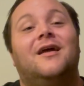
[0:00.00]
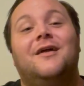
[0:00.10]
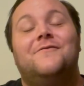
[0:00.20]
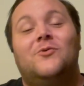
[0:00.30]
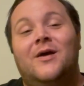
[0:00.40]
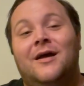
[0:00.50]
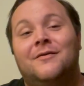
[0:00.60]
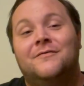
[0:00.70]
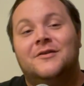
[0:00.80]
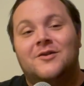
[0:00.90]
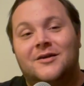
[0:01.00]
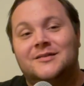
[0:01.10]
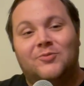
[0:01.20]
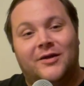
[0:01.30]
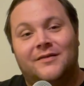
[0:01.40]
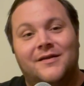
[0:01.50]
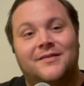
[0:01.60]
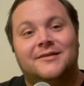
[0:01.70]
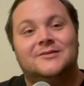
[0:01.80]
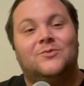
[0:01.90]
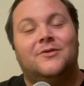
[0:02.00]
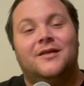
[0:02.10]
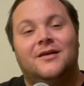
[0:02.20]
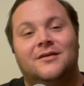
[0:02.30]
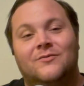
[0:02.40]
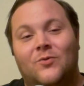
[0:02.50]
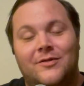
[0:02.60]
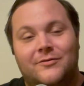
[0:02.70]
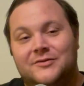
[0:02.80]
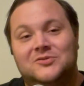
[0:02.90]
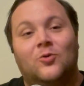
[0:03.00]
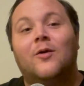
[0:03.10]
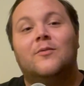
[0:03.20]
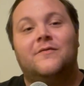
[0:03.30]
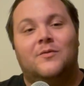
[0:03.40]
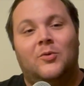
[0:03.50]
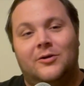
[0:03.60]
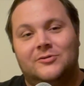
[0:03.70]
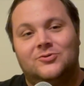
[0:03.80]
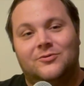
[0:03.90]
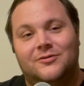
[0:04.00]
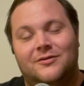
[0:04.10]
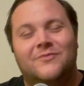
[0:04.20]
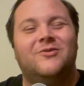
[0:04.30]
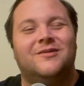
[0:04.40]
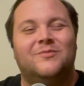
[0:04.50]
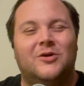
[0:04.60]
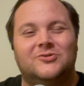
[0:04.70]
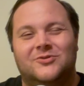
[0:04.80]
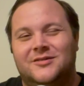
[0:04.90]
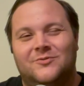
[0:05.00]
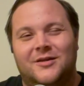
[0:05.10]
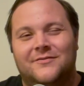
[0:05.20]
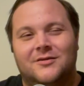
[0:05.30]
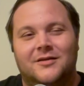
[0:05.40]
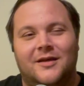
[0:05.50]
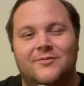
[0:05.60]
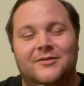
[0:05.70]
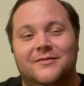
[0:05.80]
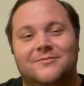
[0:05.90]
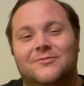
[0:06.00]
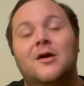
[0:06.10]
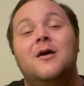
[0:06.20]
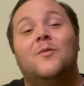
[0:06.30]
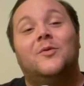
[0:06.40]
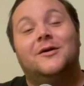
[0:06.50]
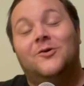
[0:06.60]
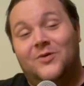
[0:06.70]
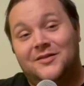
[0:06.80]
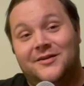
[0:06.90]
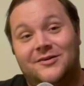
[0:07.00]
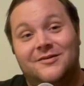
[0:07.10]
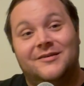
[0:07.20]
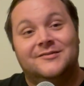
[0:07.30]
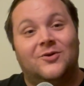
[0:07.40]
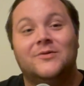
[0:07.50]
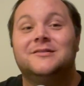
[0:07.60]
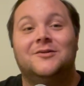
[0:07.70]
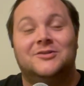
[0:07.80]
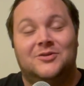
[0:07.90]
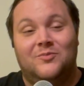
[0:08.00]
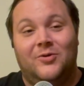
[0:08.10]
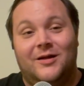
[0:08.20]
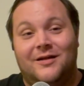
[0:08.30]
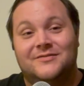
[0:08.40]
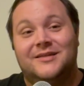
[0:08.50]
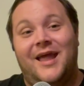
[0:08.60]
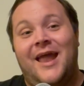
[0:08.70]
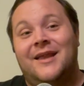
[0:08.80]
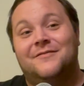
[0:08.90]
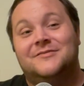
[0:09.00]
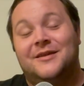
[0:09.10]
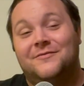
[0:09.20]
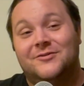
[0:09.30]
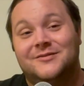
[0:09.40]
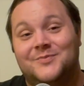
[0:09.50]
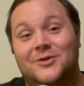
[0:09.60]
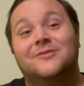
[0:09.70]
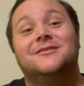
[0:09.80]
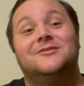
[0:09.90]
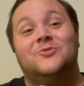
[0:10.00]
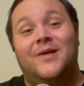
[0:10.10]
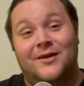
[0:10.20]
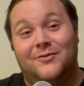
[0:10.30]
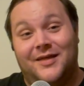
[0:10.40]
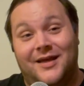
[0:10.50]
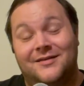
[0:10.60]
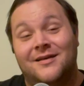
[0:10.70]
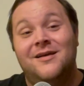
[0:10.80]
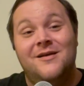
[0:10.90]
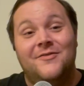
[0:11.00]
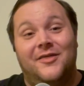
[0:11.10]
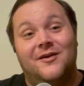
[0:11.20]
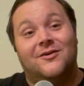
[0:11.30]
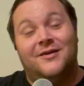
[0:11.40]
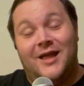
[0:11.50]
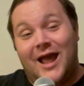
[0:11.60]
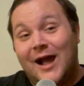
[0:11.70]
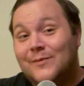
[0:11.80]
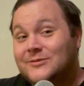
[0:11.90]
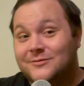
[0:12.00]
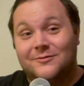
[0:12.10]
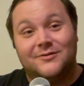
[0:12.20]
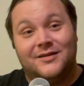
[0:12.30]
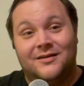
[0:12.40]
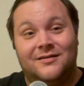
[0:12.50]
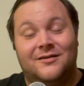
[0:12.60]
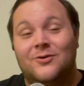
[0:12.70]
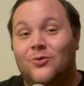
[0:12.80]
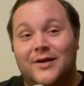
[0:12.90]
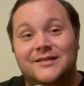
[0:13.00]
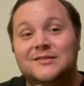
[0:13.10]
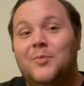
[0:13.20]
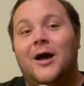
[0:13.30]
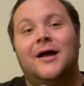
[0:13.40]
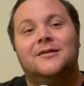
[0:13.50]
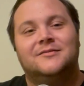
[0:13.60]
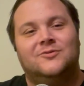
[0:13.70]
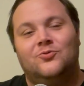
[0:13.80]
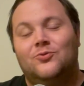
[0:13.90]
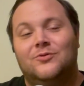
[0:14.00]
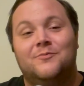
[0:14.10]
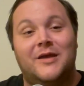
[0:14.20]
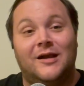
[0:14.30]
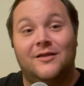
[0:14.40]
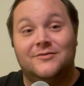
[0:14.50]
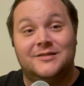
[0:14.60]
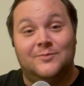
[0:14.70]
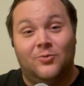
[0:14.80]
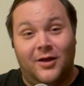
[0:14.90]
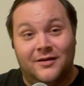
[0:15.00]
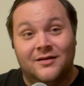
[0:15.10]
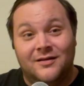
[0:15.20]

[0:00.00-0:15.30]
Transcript: if you have the Nuggets playing like this, where they can weather the storm of a Paul George, well, Paul George didn't really have a good game, but Kawhi Leonard is always clutch in the playoffs. And if Denver is built to handle that, they are in absolutely a great spot to make another deep run.